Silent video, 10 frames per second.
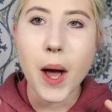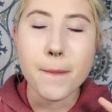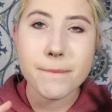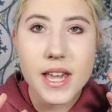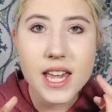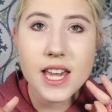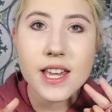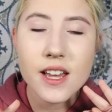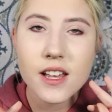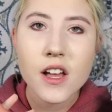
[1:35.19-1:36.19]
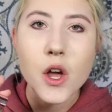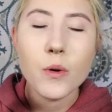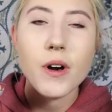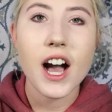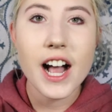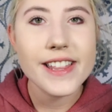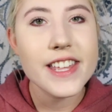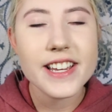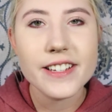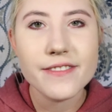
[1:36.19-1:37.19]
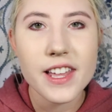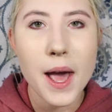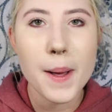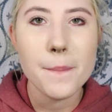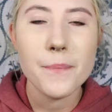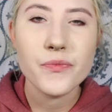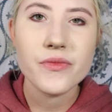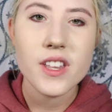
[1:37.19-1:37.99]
on me, what I think of them,